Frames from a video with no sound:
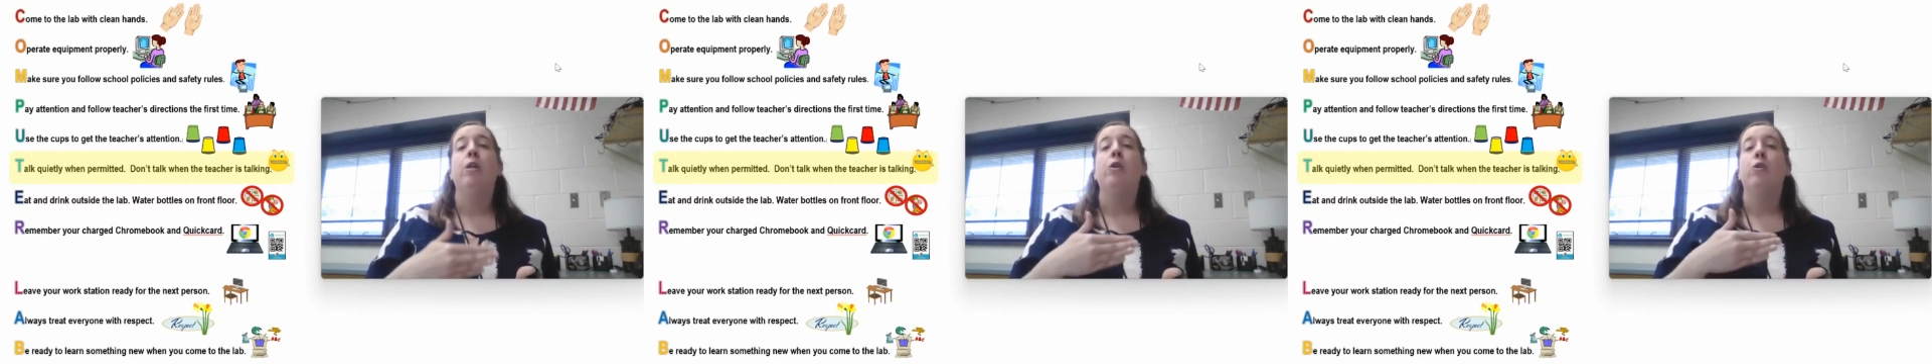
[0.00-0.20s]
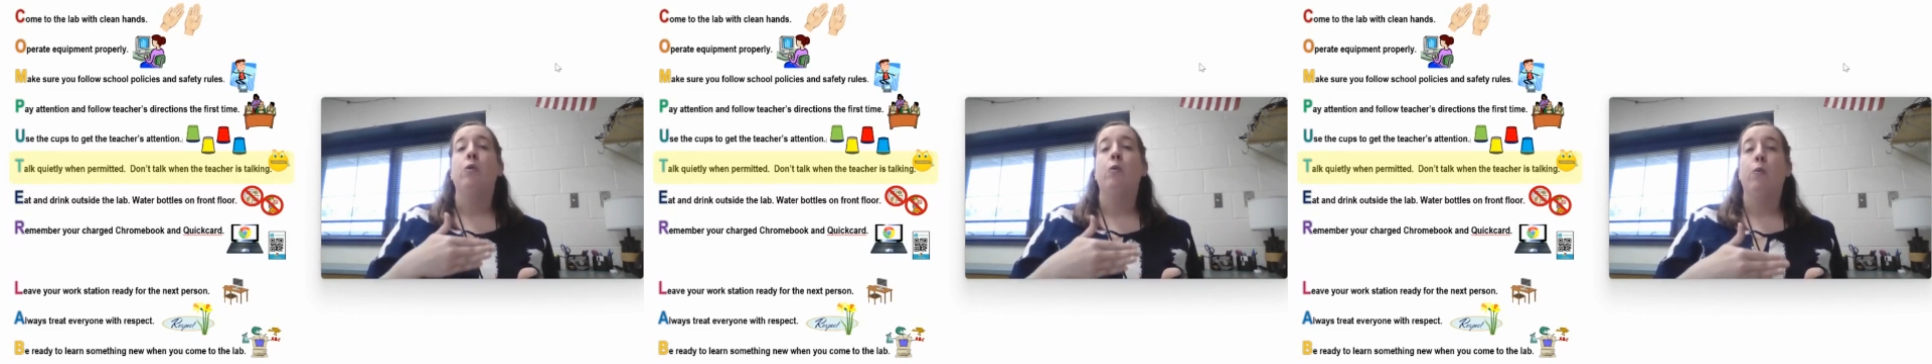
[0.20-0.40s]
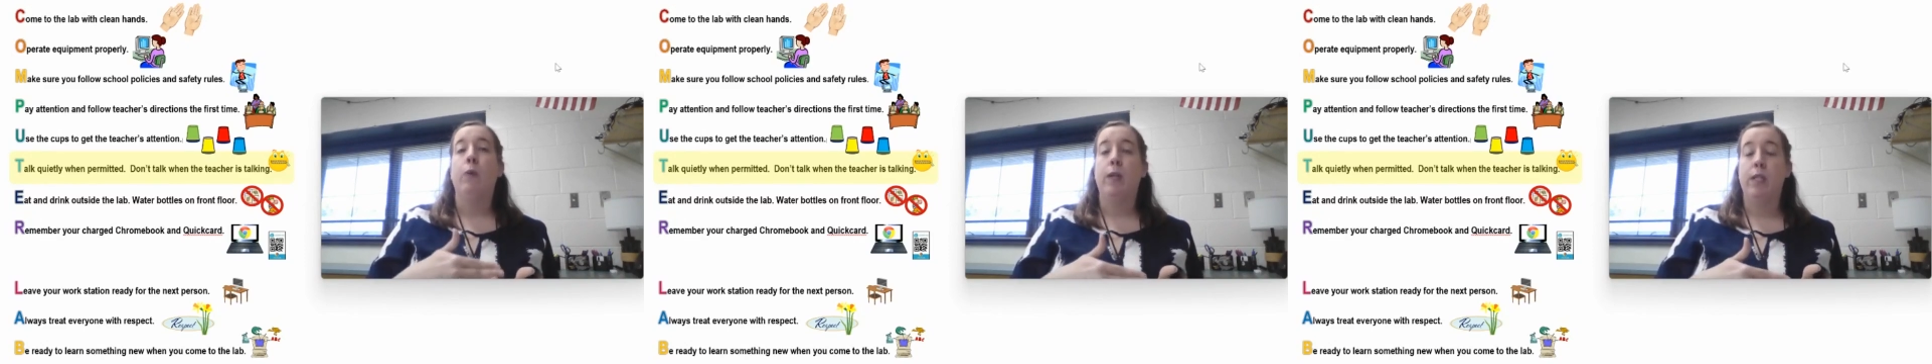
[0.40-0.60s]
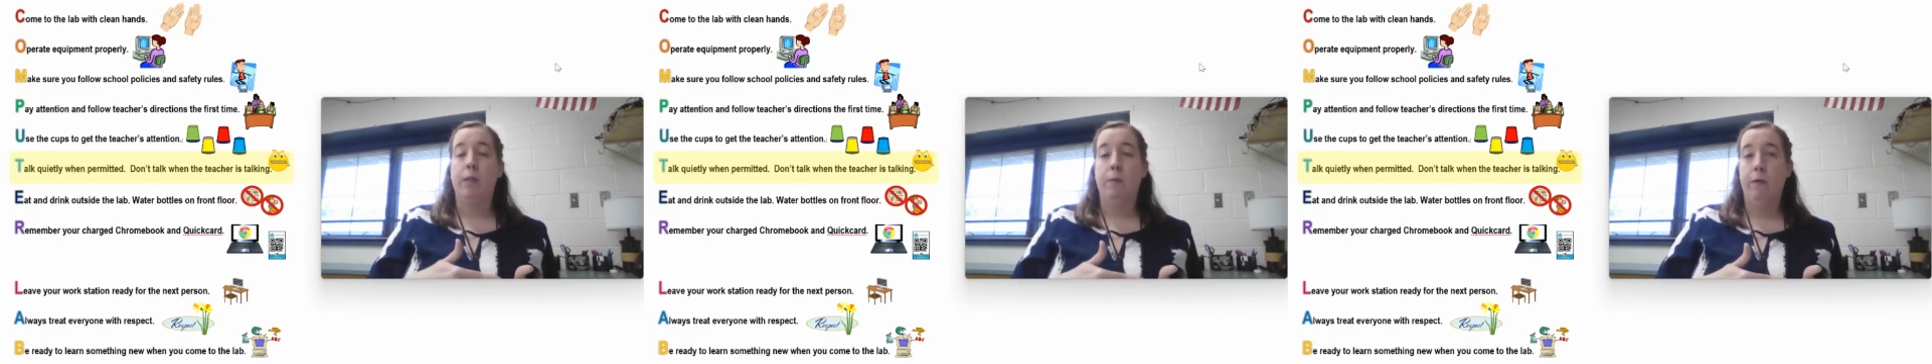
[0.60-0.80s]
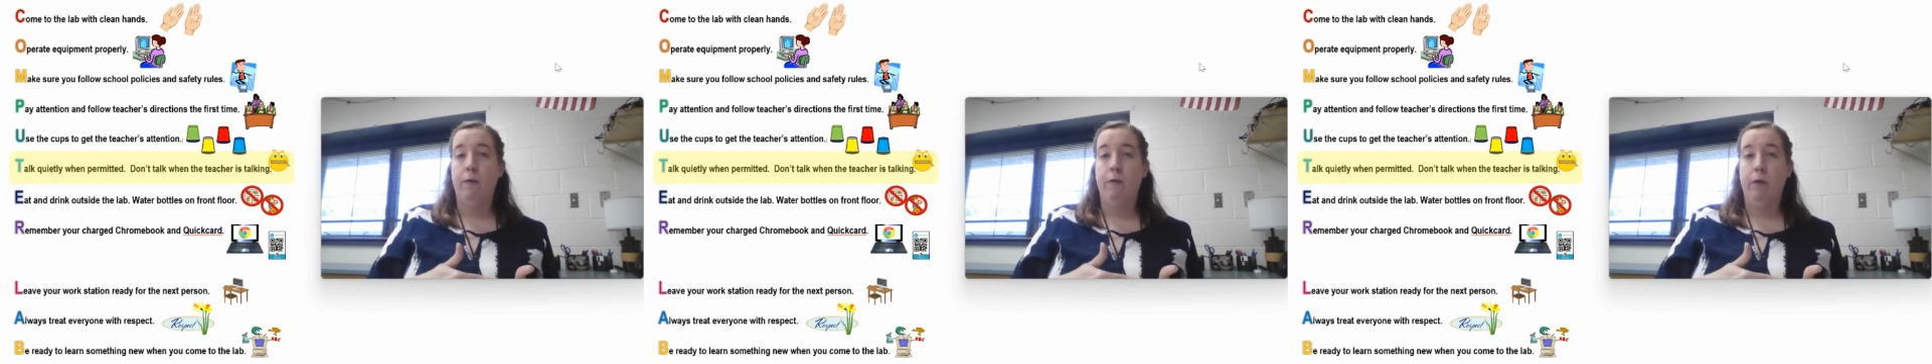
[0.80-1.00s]
So
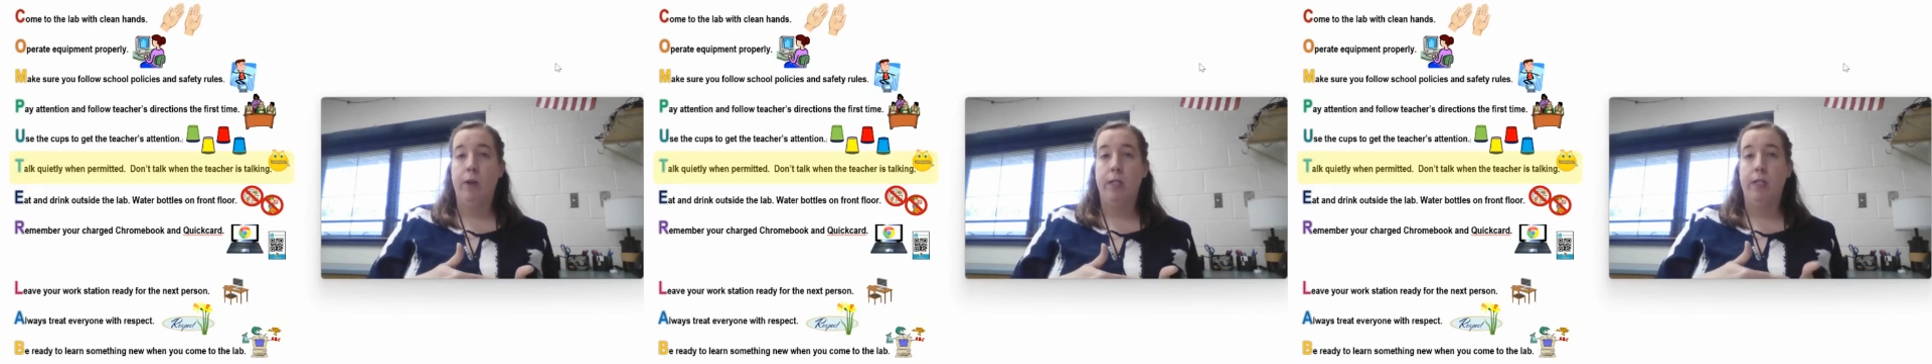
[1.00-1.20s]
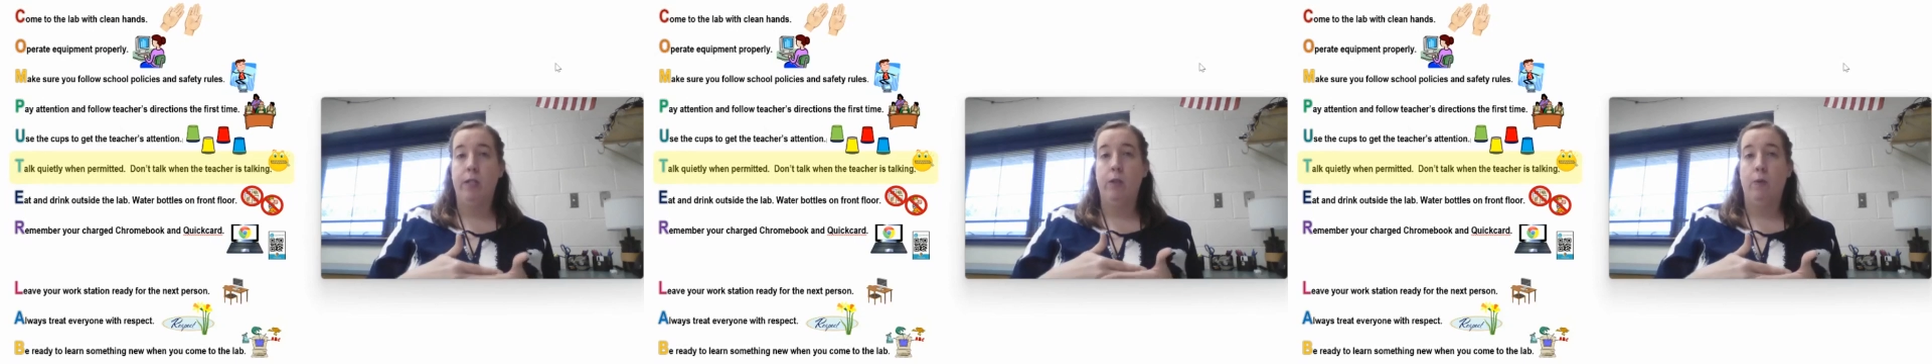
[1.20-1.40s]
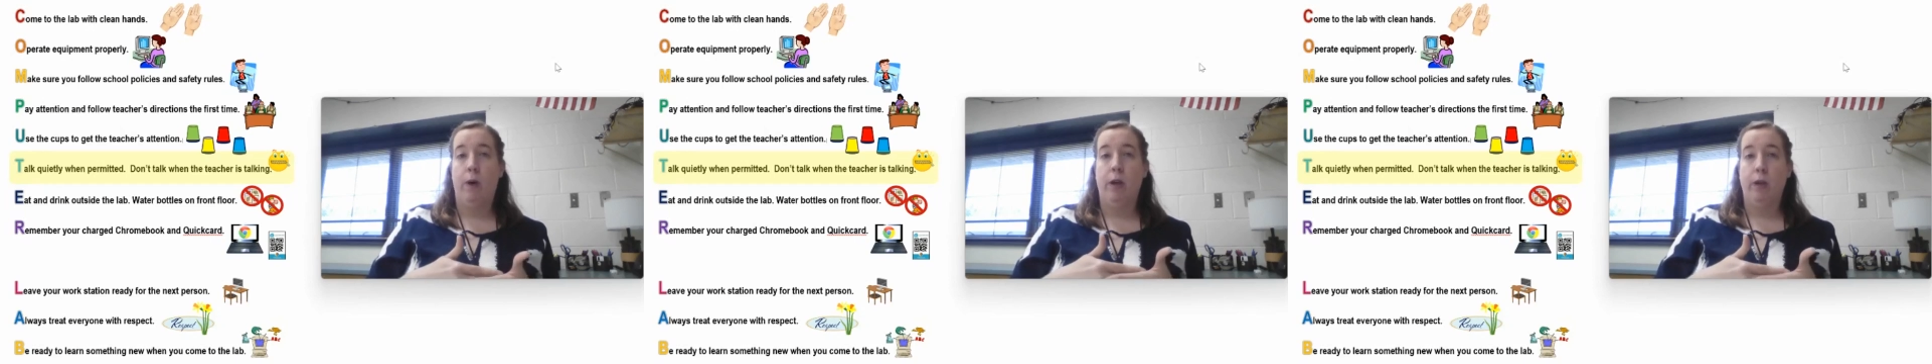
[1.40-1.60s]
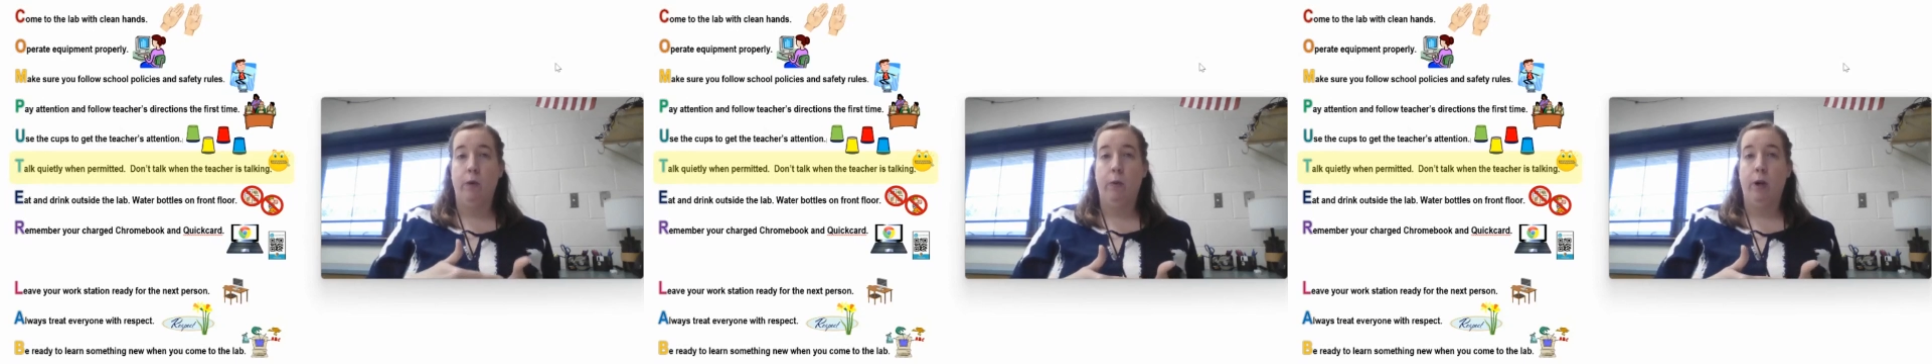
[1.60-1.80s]
whisper voices while you're